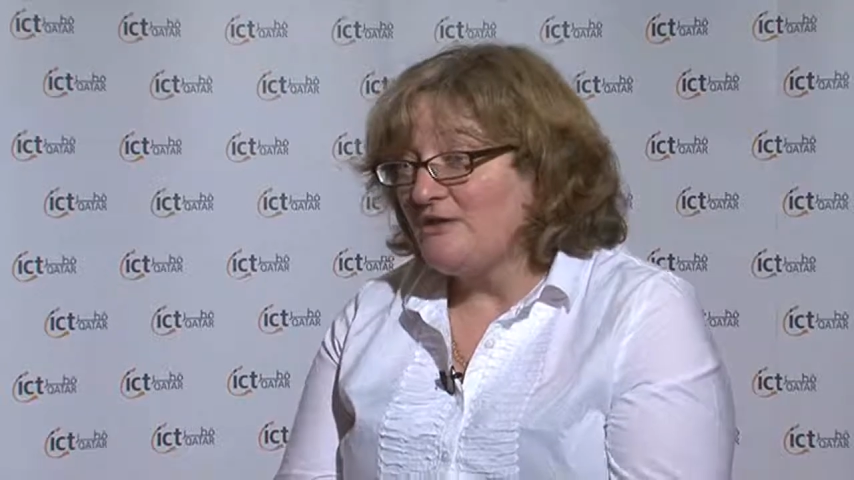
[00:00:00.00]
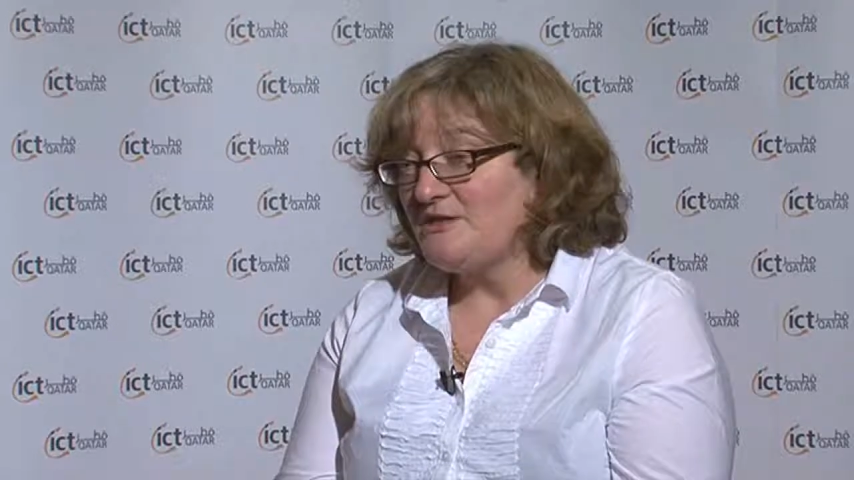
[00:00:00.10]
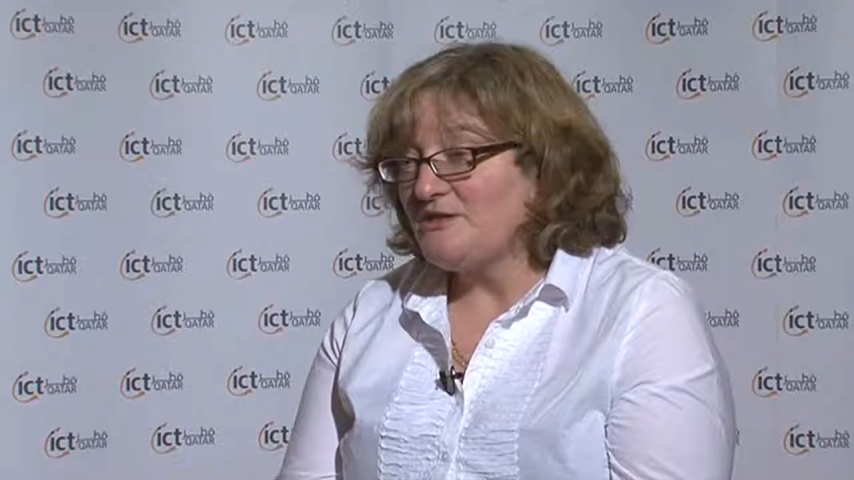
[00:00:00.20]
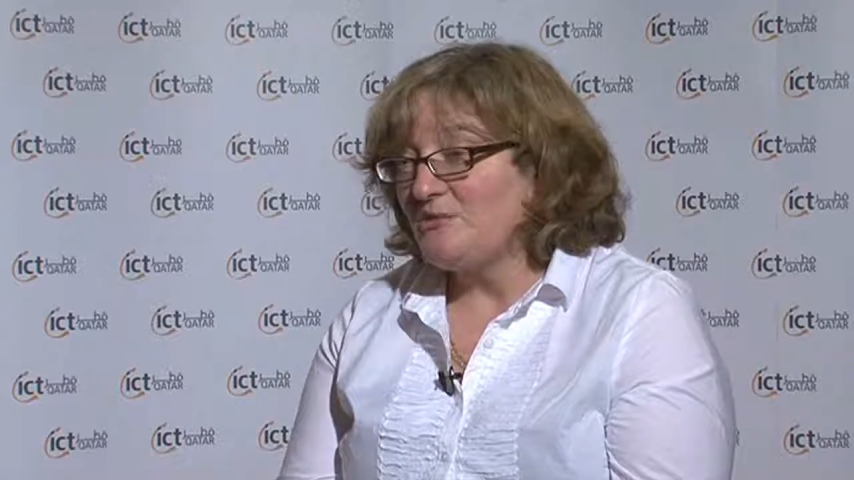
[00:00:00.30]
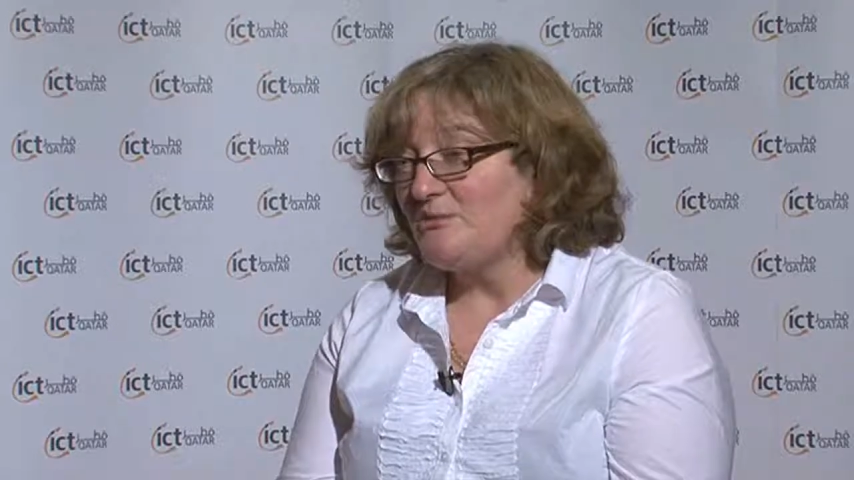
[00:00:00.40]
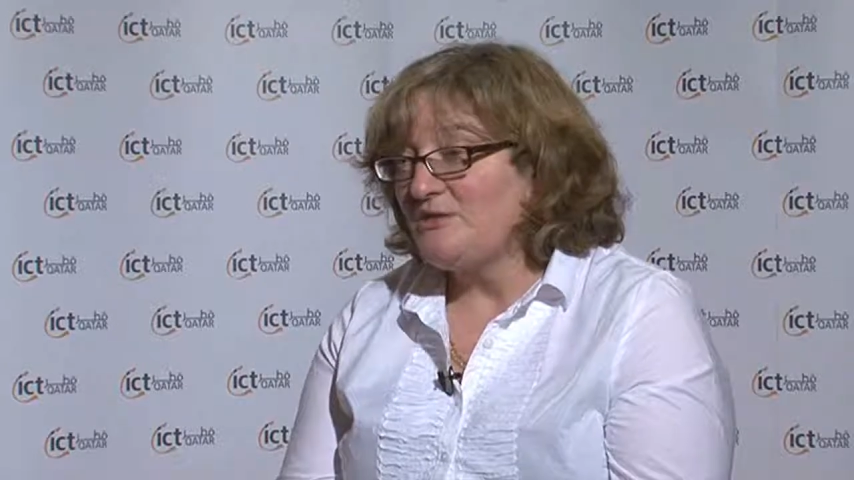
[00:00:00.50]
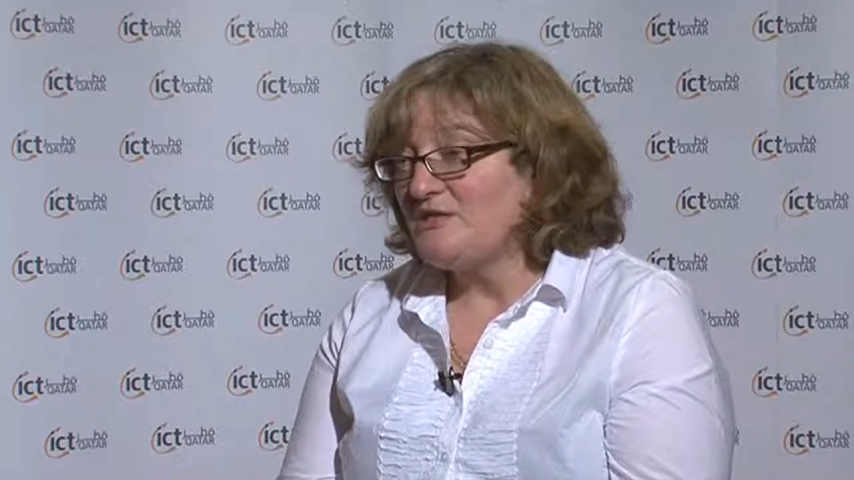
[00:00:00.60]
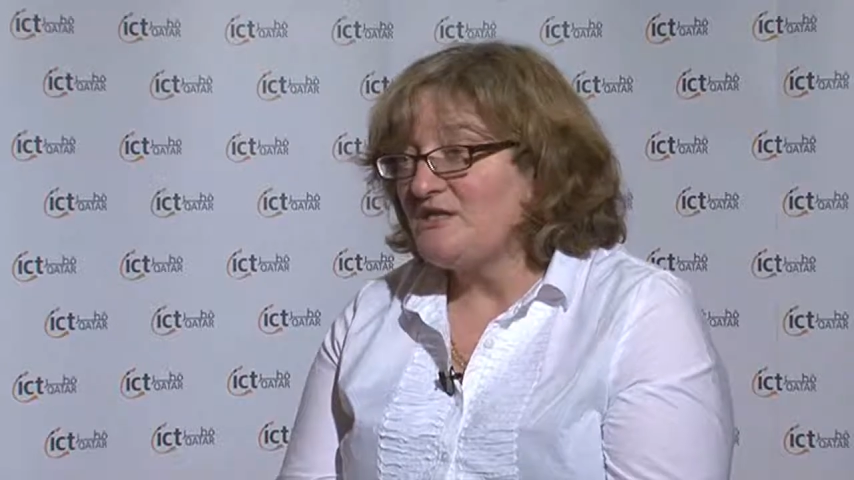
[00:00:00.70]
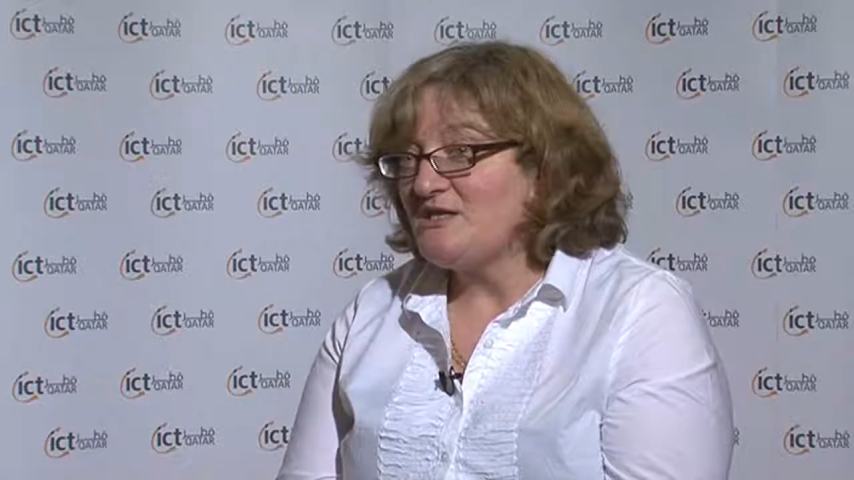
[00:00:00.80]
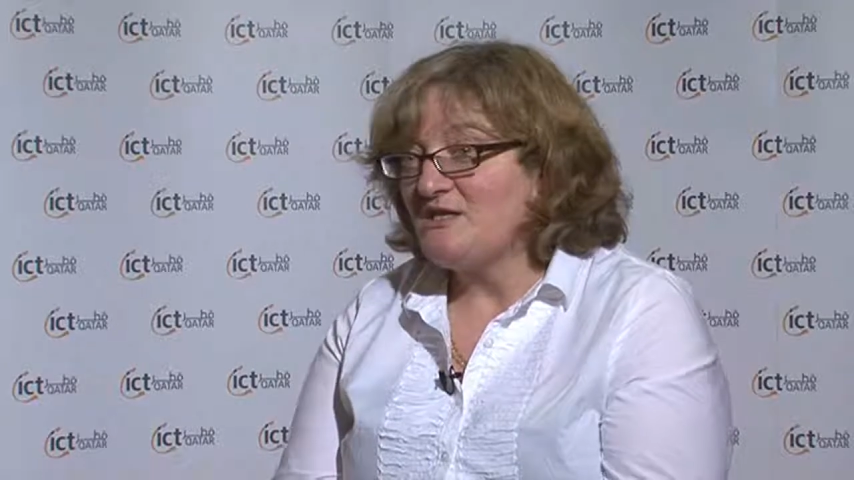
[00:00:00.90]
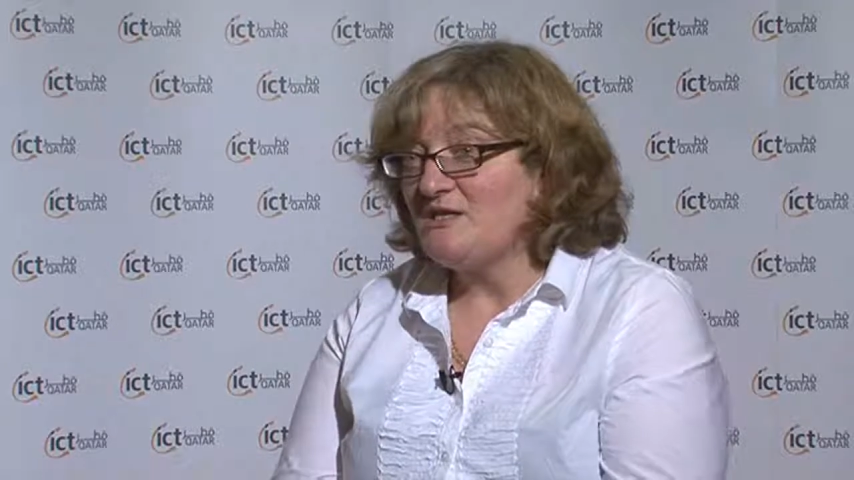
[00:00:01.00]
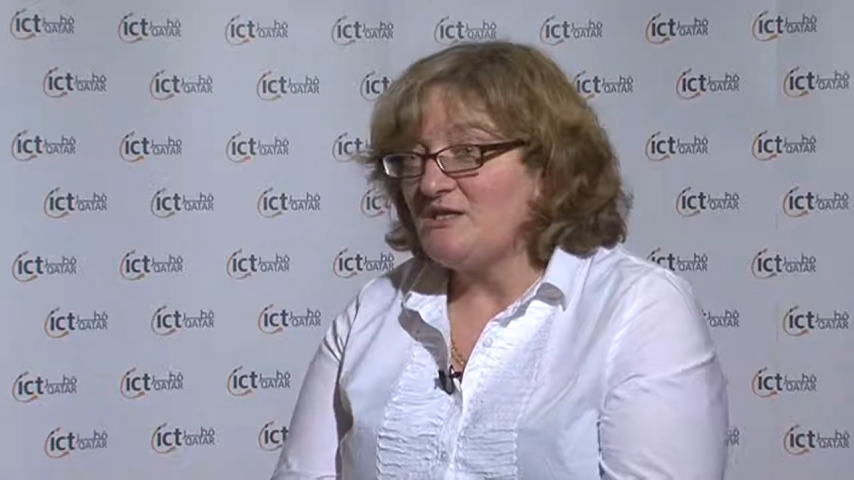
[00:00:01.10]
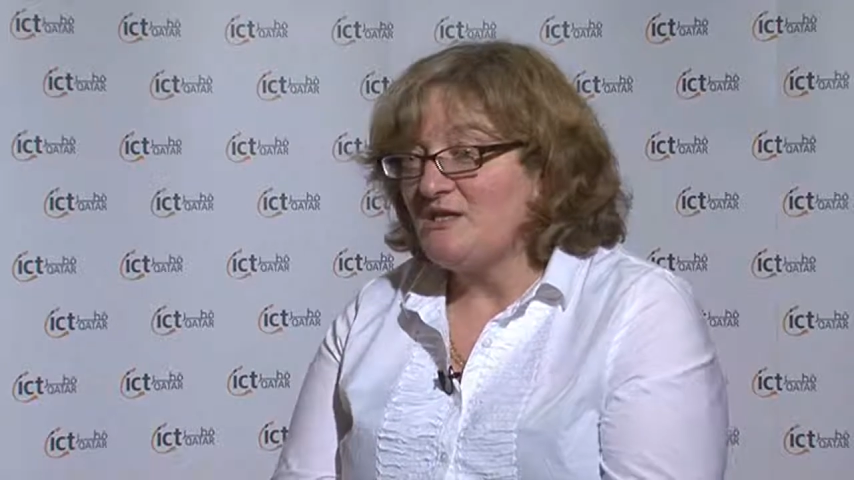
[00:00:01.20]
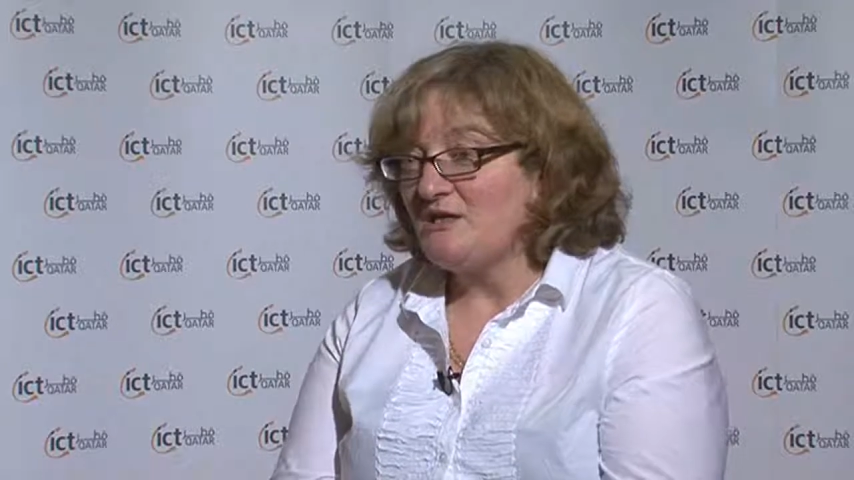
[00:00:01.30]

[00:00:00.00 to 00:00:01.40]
this community